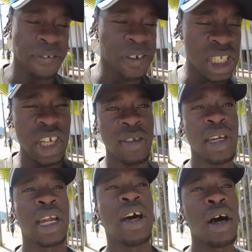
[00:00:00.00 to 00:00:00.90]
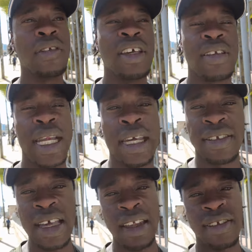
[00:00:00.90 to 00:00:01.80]
features with a lot of these
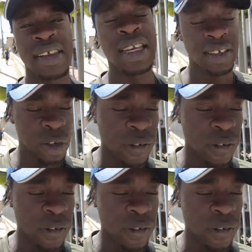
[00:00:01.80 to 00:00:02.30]
lakeside cities,